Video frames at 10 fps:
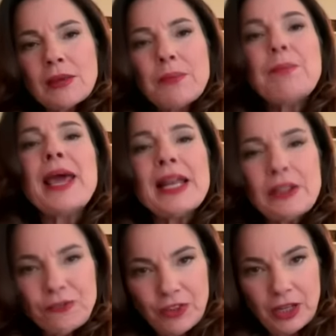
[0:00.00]

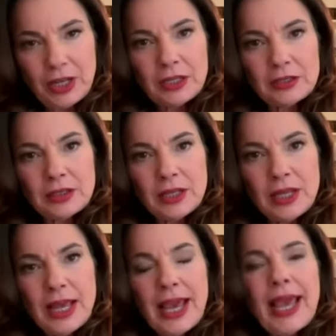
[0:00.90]
benefited.
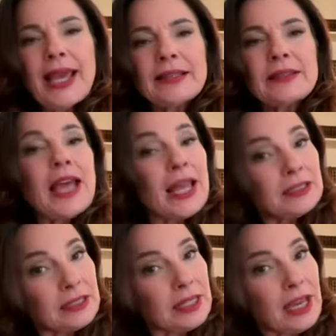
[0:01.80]
And
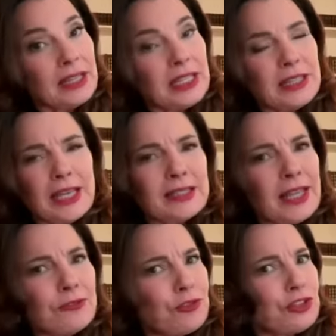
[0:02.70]
that's the other thing
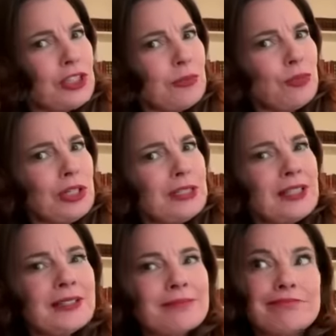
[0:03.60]
that for some
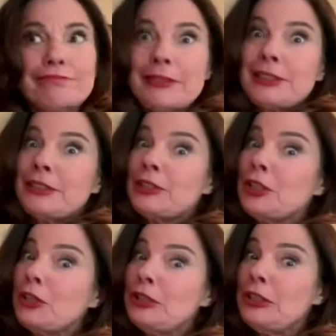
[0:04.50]
reason didn't
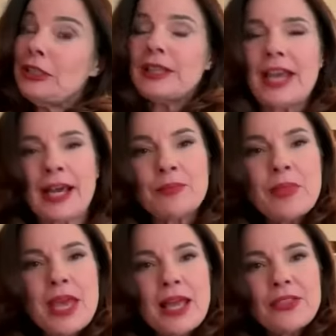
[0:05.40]
occur to
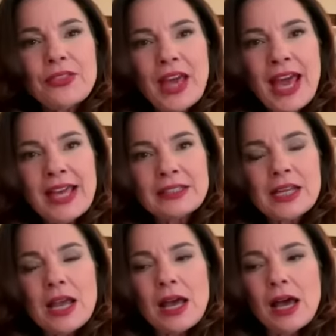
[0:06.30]
them that,
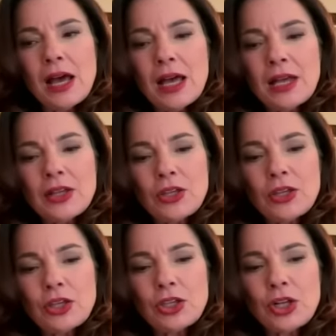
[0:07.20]

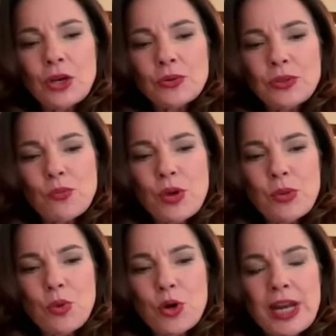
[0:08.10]
you know,
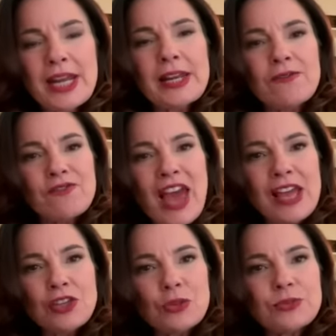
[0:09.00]
we were in a
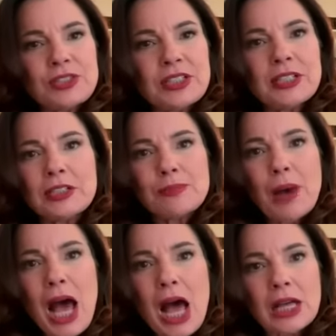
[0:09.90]
vacuum sealed
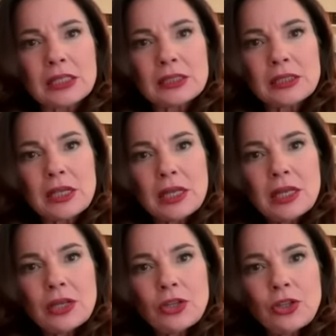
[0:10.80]
box.
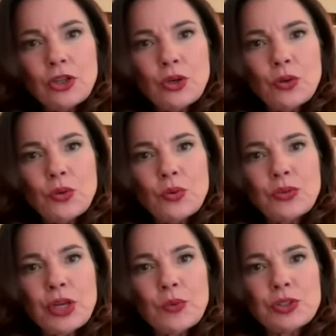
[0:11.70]

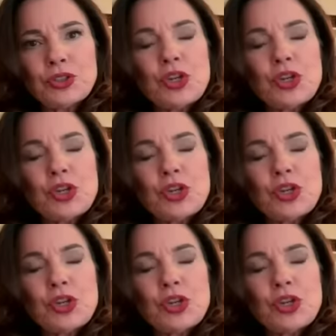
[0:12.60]
There was